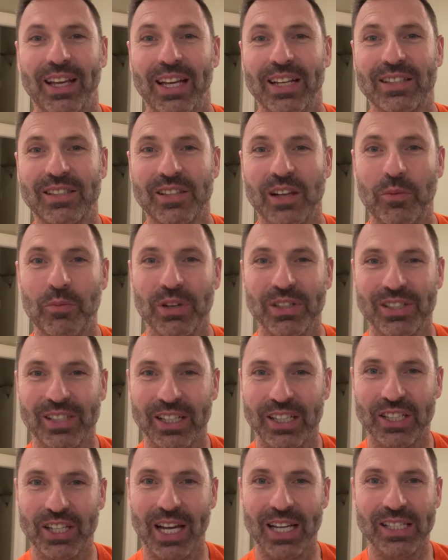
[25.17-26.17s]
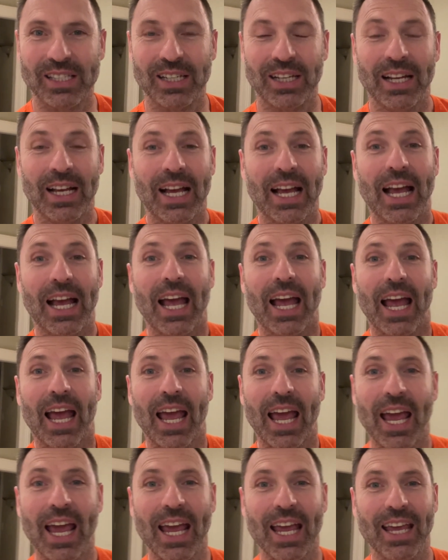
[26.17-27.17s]
And someone suggested,
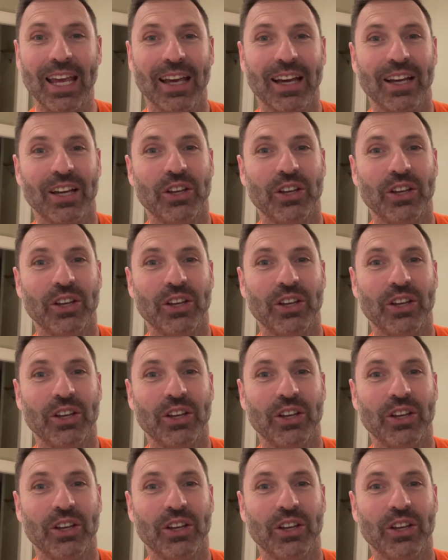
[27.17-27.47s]
hey,